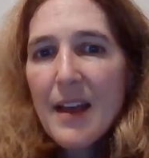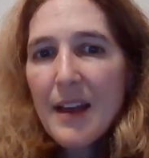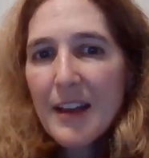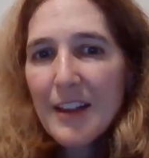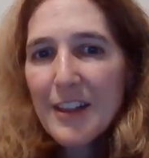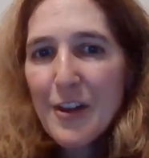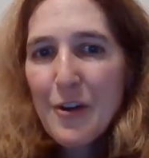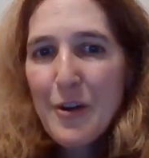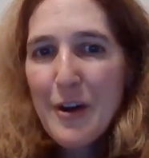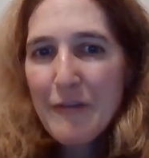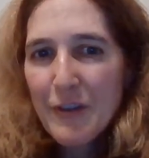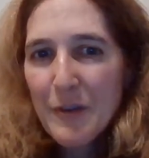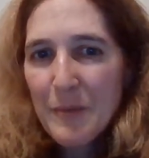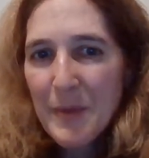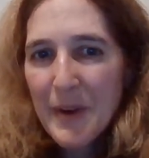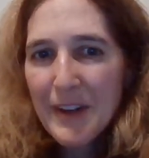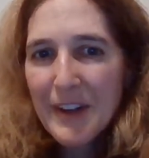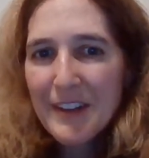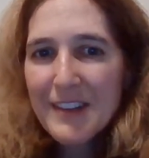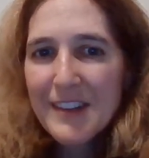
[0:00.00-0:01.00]
Hello,
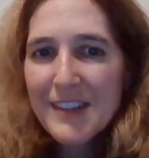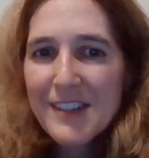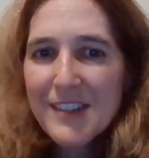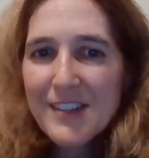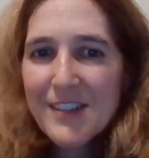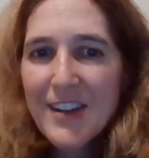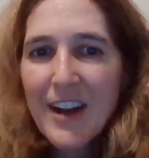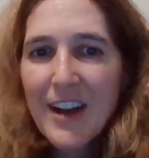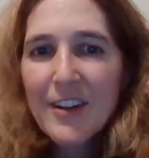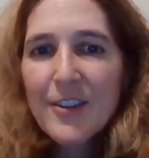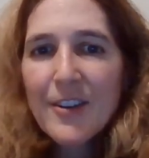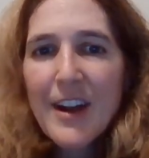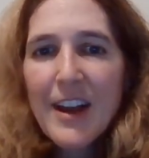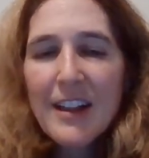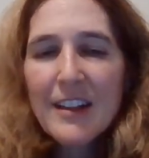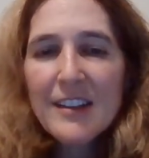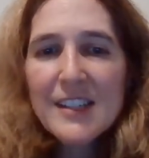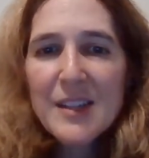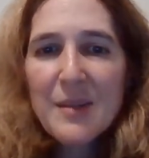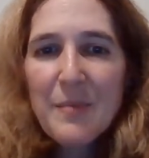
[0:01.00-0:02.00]
everybody. This is Dr.
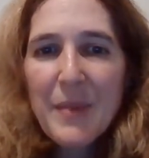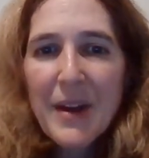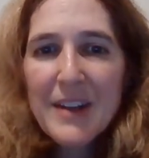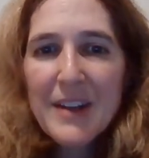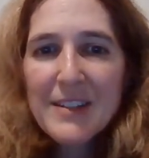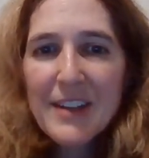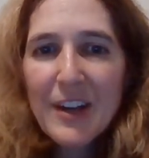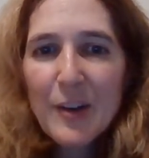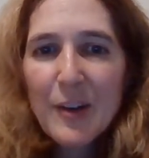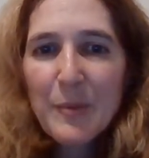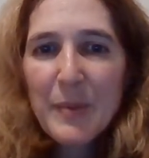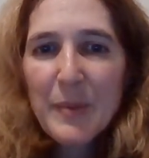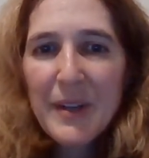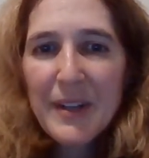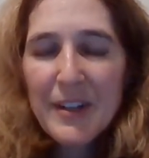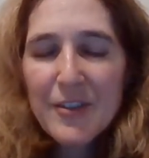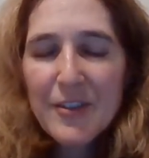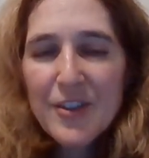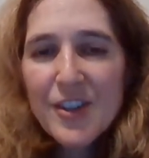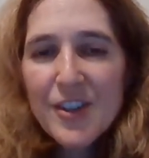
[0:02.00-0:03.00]
Allison Beitel,
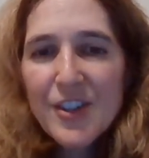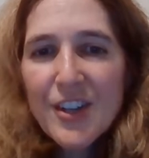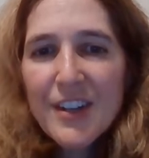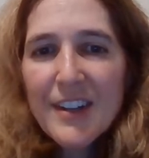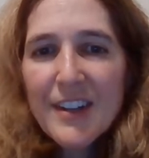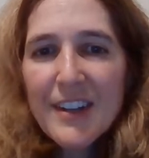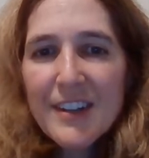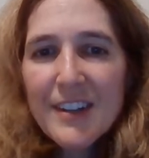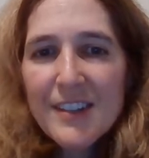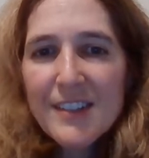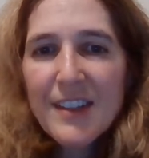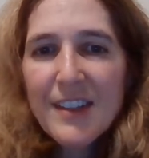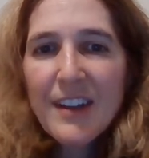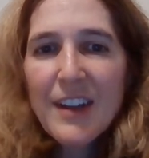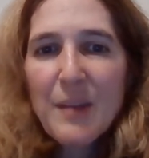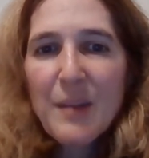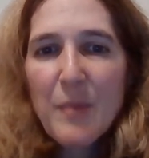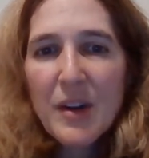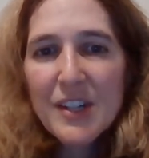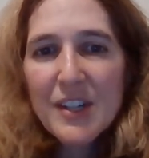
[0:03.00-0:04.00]
pediatrician. It is
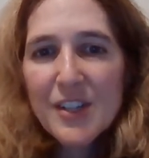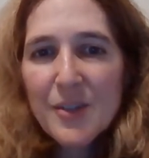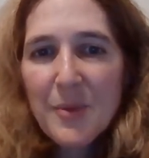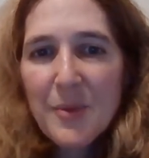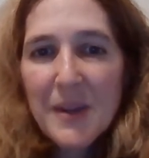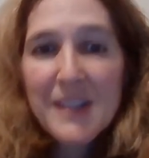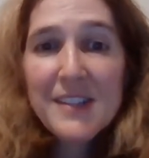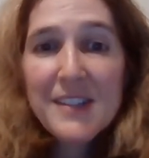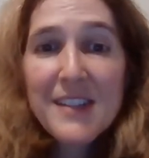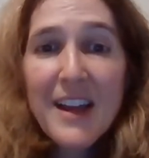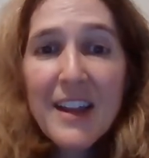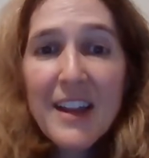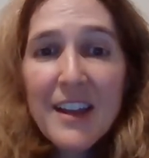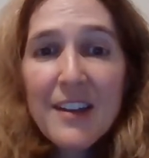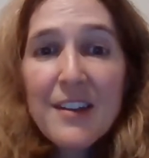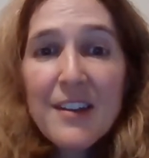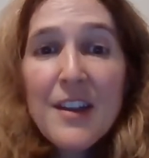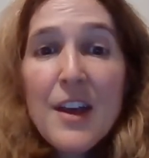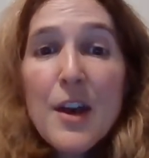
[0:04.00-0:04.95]
Sunday, March 22nd.